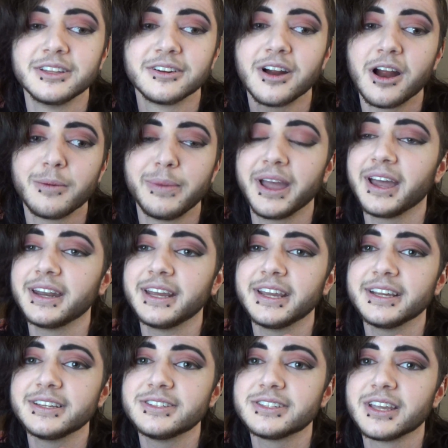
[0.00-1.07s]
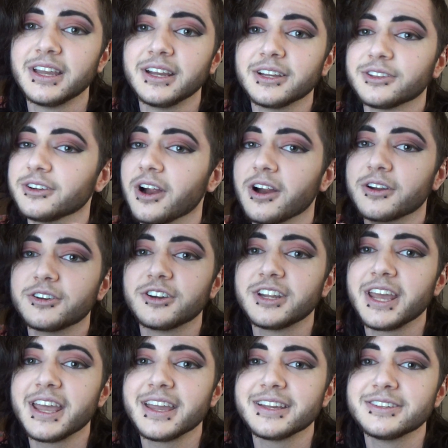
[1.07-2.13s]
There are bad eggs, there are good
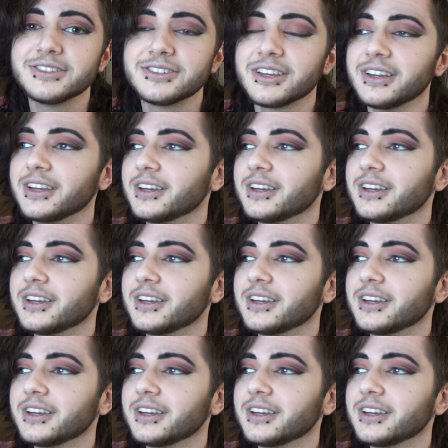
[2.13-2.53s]
eggs,